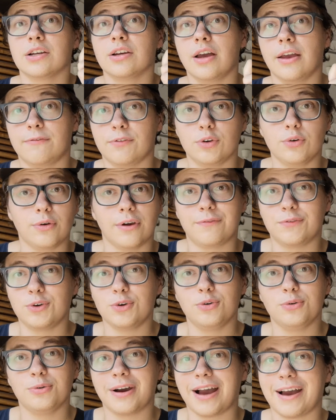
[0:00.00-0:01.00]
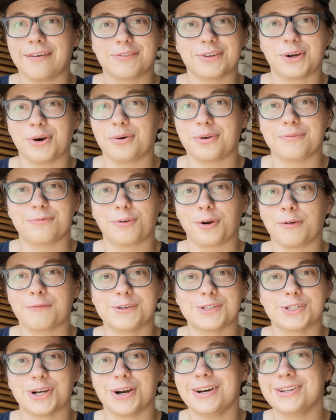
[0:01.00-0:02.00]
If you have to go in front of
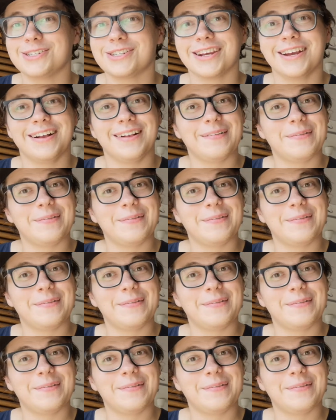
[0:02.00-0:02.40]
a judge,